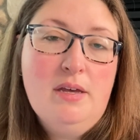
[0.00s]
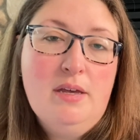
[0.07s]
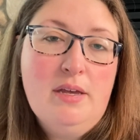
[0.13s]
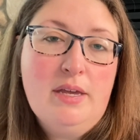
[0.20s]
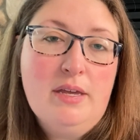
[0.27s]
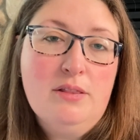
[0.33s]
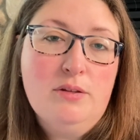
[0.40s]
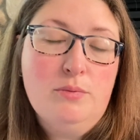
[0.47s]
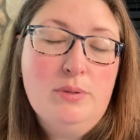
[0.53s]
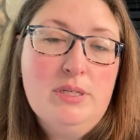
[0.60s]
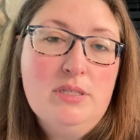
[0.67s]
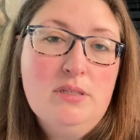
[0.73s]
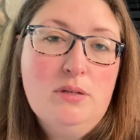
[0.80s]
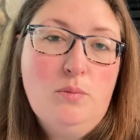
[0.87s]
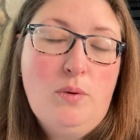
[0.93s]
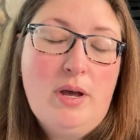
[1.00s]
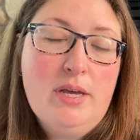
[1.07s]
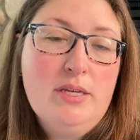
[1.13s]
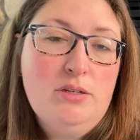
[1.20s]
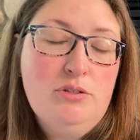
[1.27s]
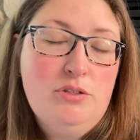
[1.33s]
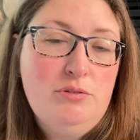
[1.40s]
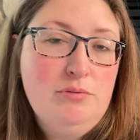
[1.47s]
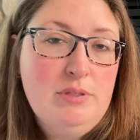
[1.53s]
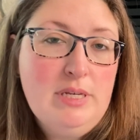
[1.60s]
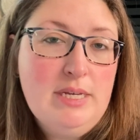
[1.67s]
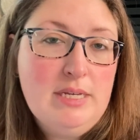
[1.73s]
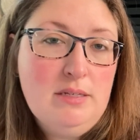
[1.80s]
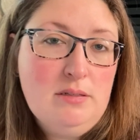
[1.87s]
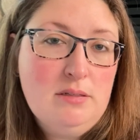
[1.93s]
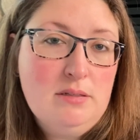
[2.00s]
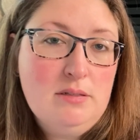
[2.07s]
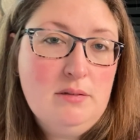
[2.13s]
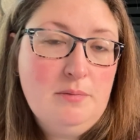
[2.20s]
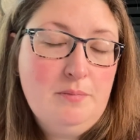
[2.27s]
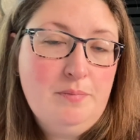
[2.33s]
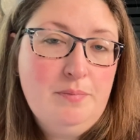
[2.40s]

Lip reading: And the reason why you do this